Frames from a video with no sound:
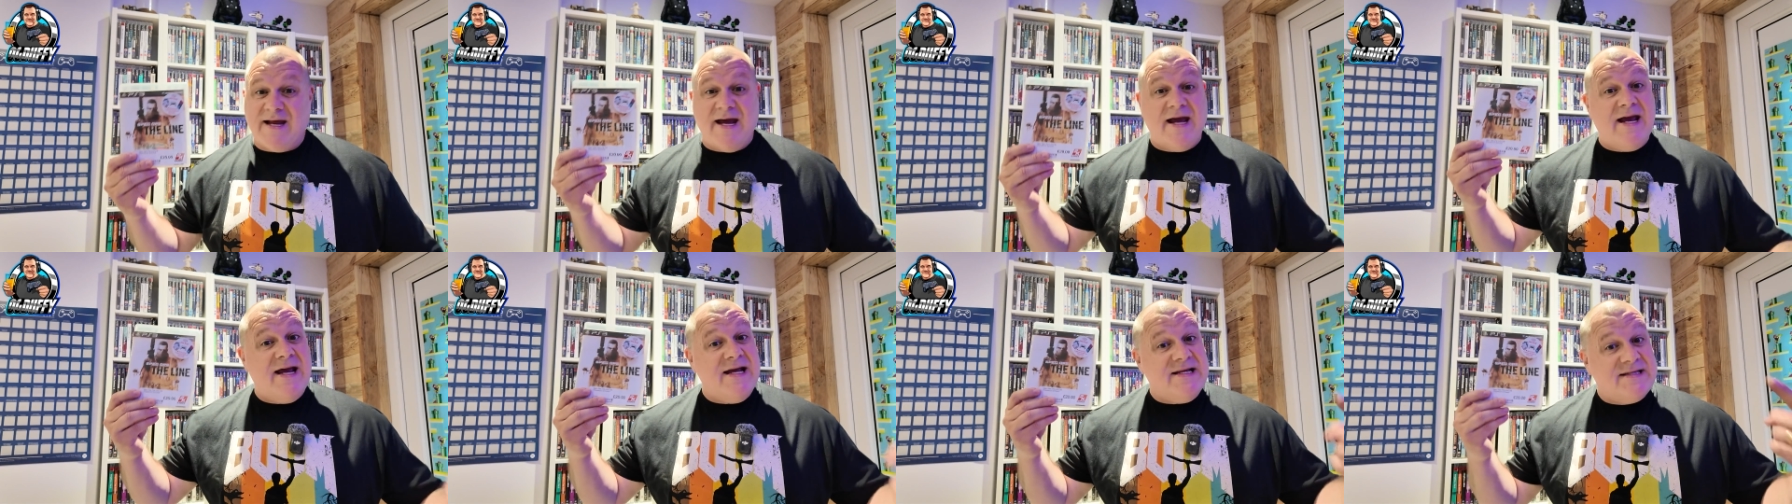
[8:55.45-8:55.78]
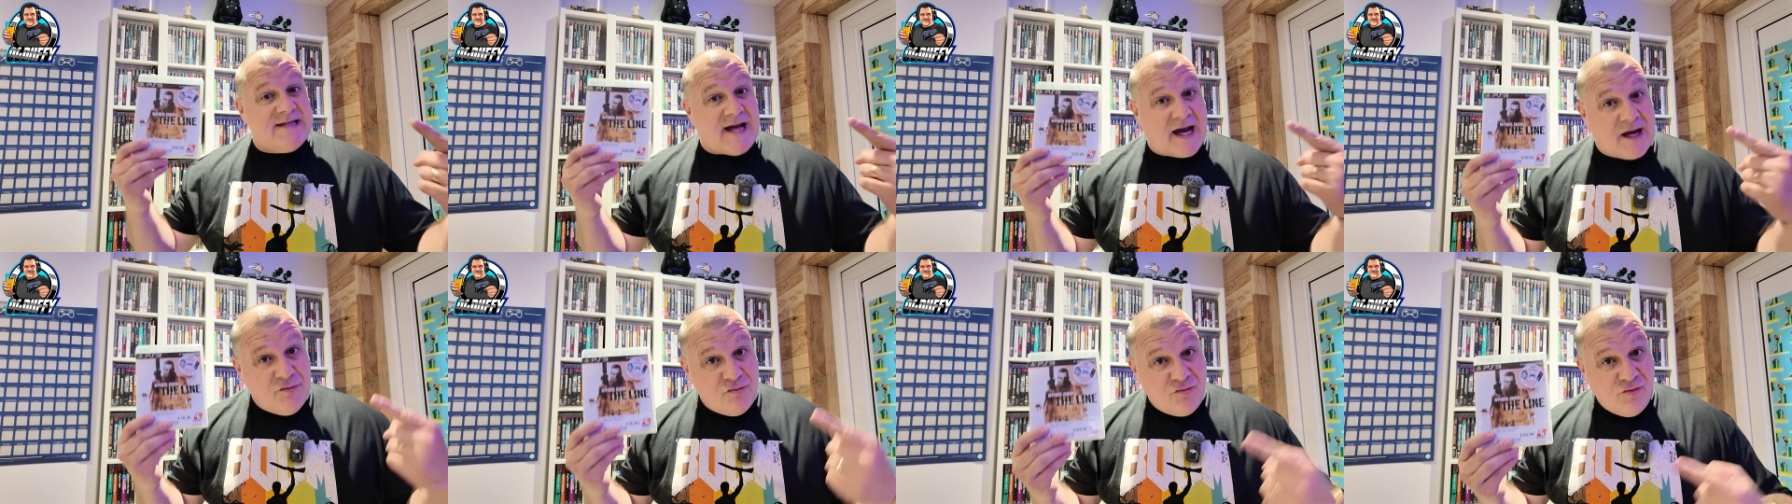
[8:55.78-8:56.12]
it
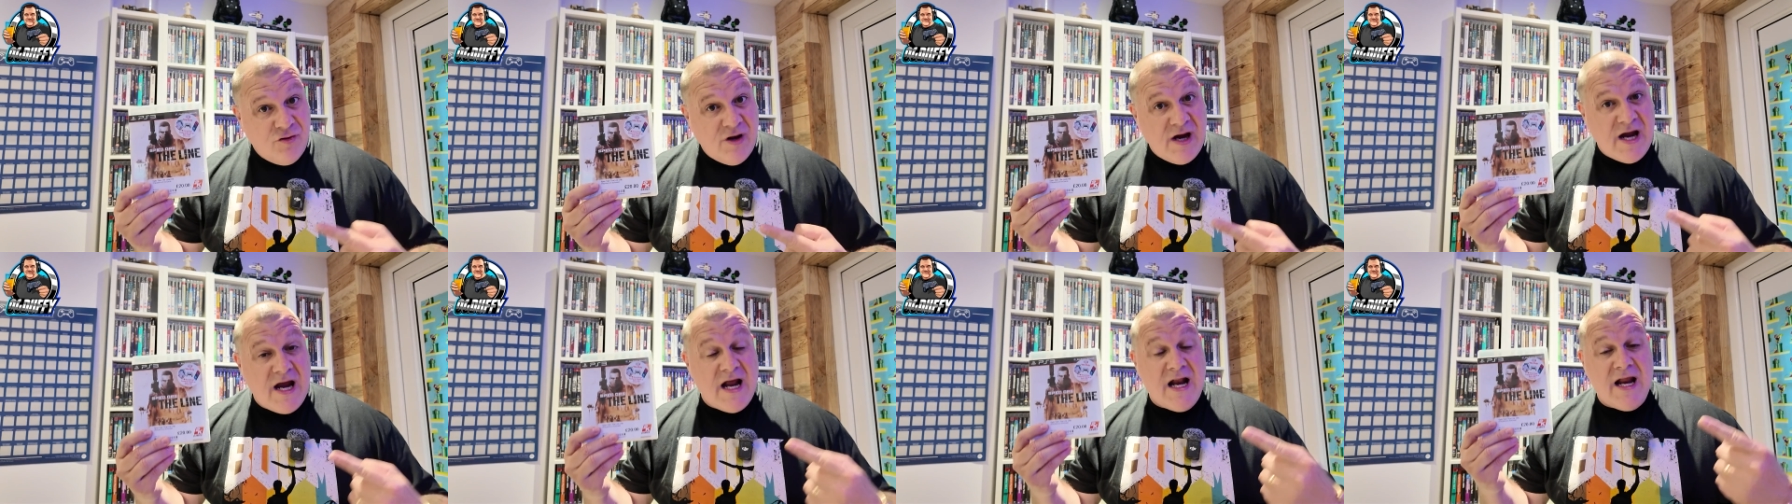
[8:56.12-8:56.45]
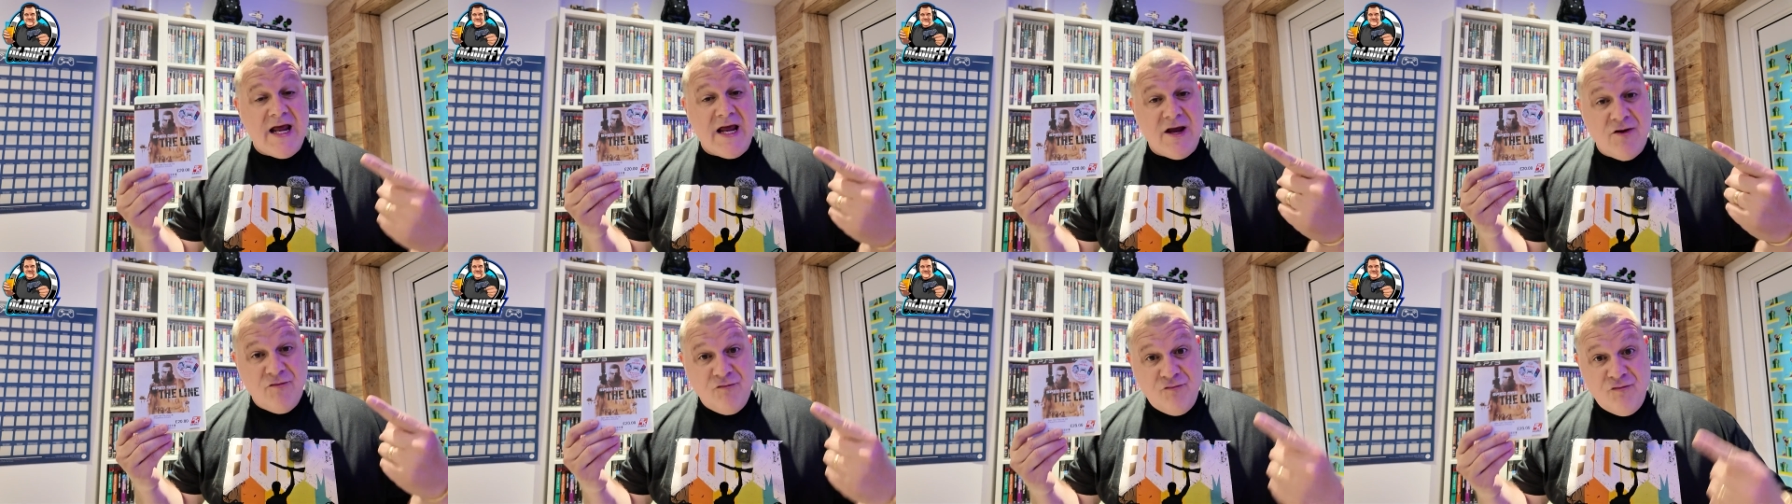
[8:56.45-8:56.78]
is a
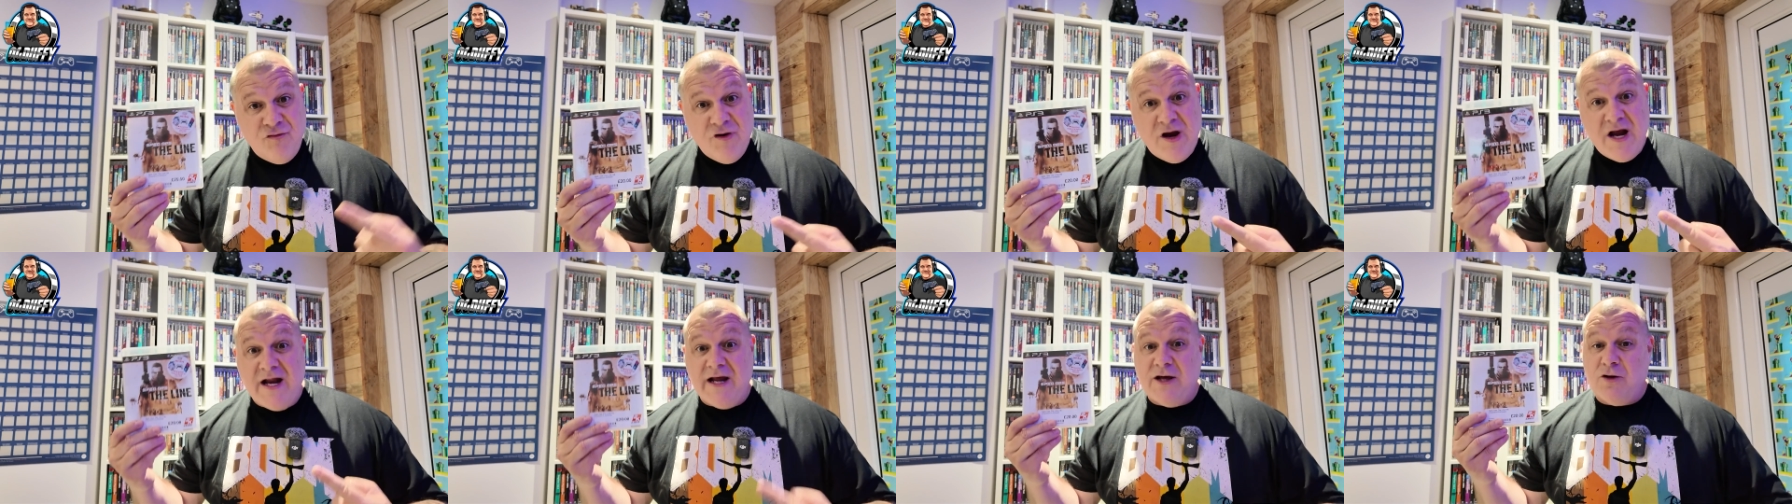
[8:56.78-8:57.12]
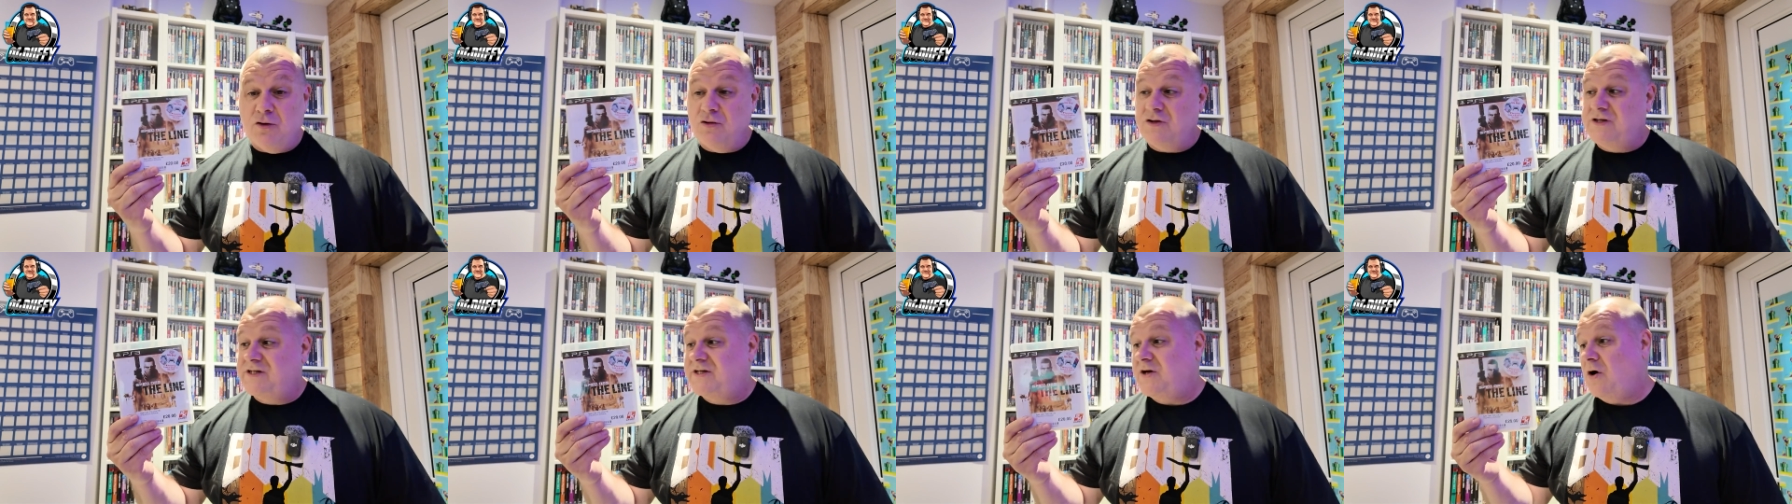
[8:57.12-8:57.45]
really, really
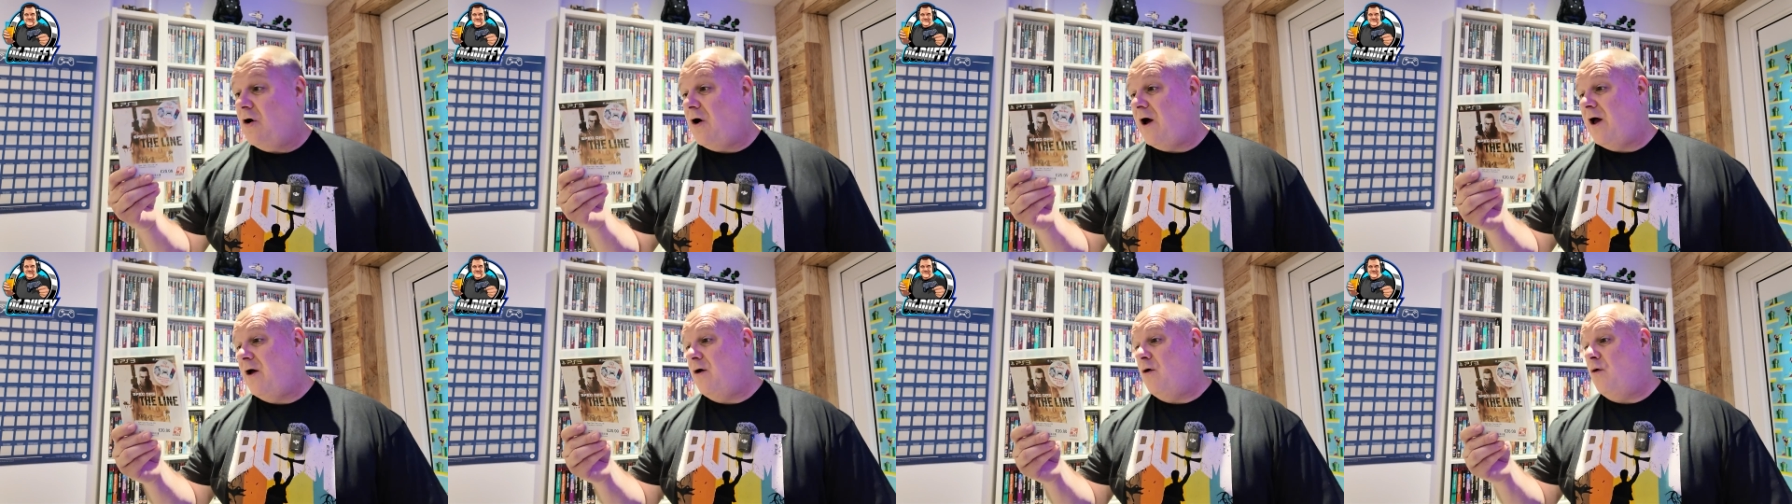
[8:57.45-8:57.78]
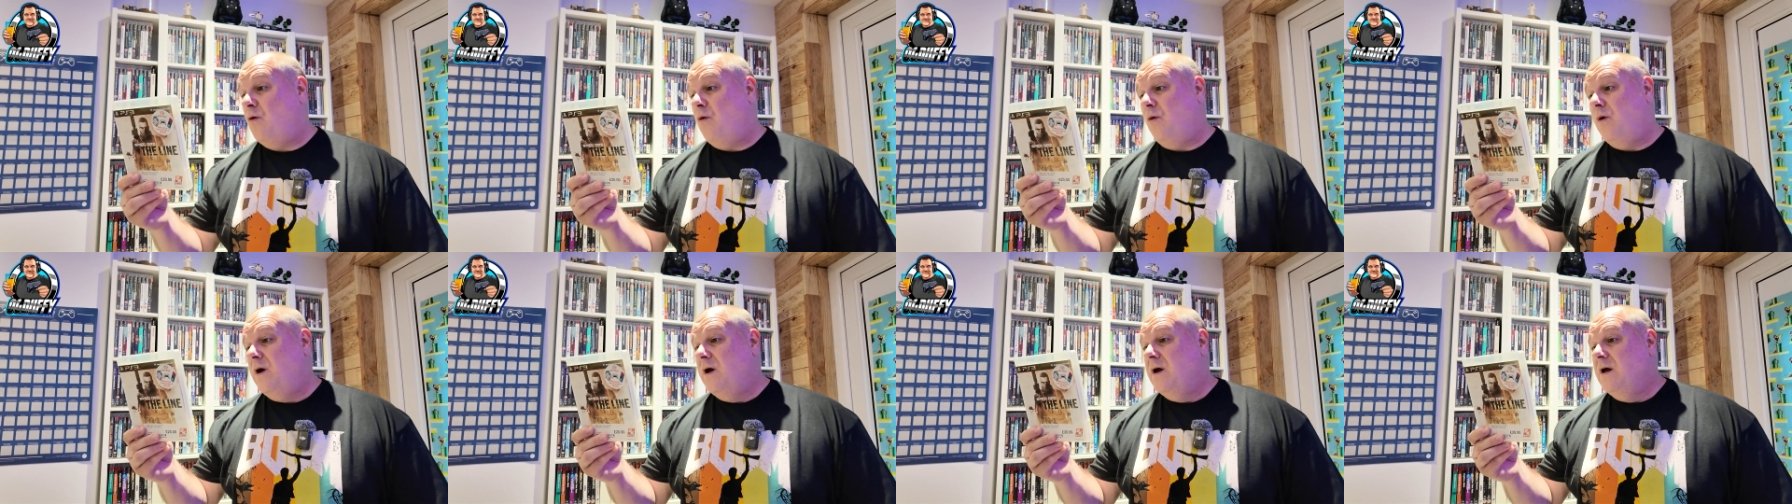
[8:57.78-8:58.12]
good
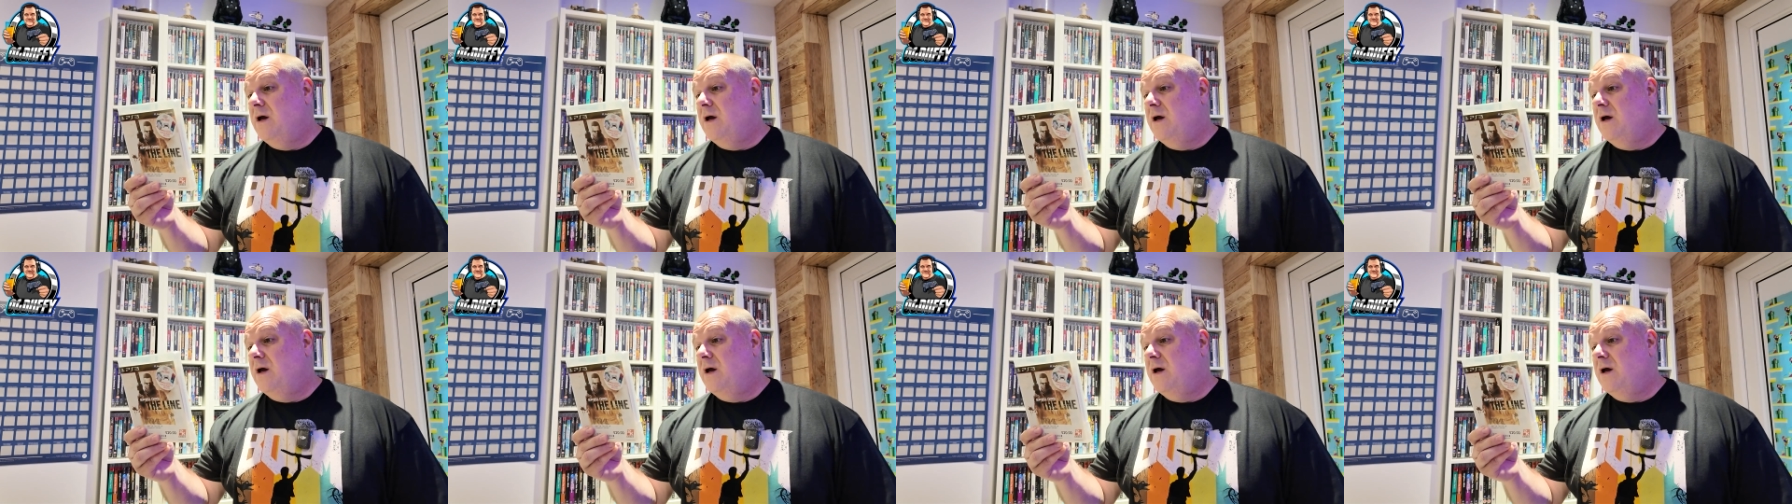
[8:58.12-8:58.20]
title.